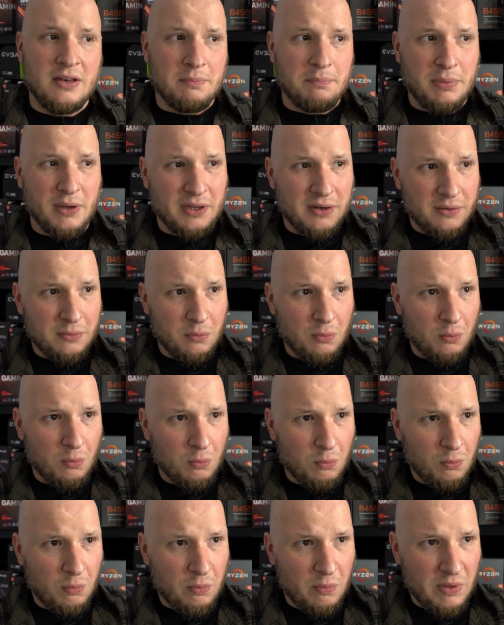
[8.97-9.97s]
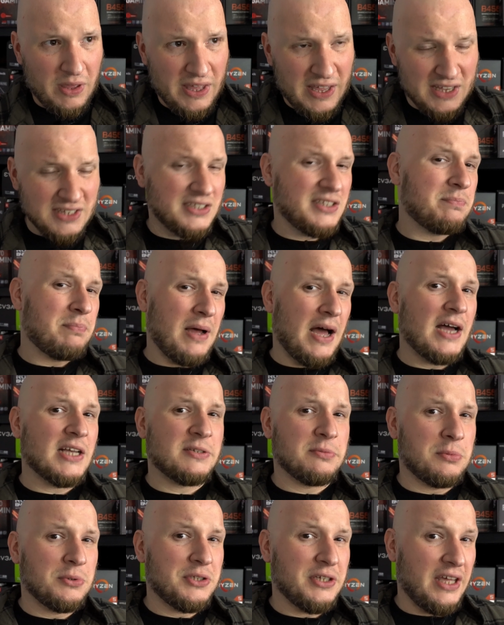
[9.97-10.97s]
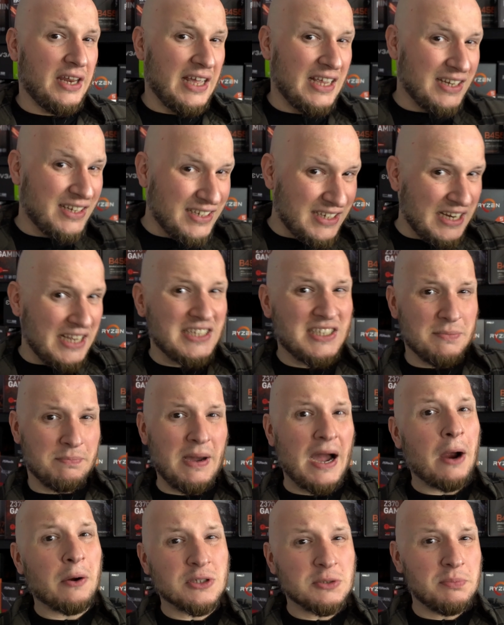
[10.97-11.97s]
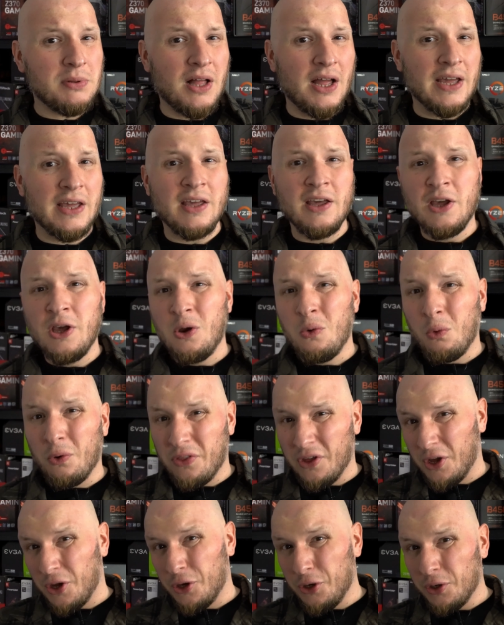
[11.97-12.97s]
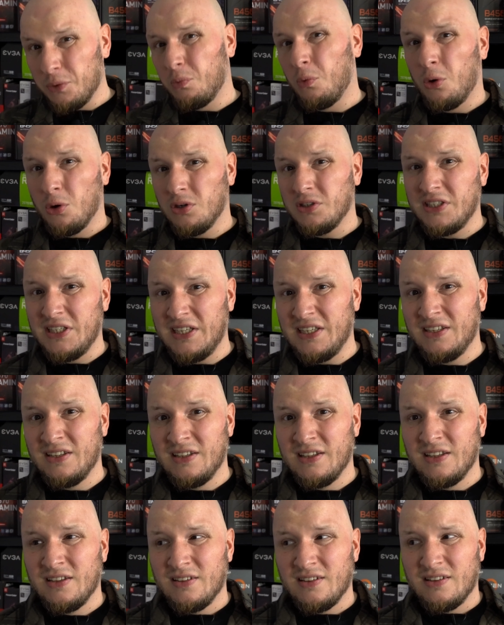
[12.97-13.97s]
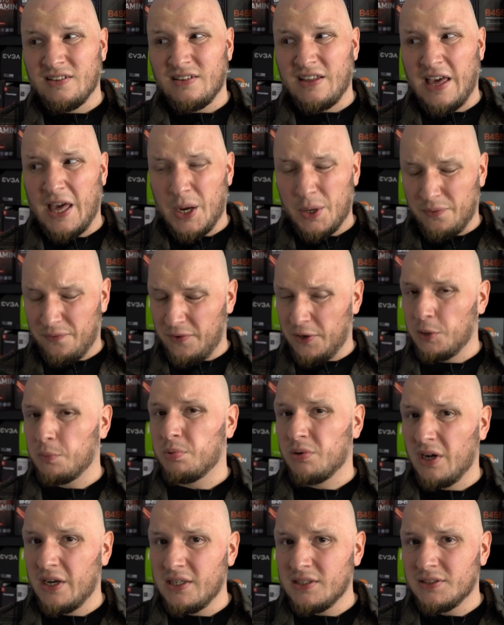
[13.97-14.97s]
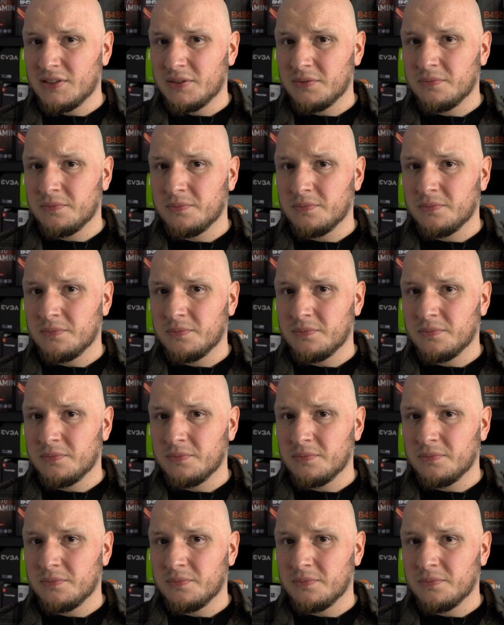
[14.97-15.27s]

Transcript: But is it possible to get a decent power supply with a good warranty at a fair price?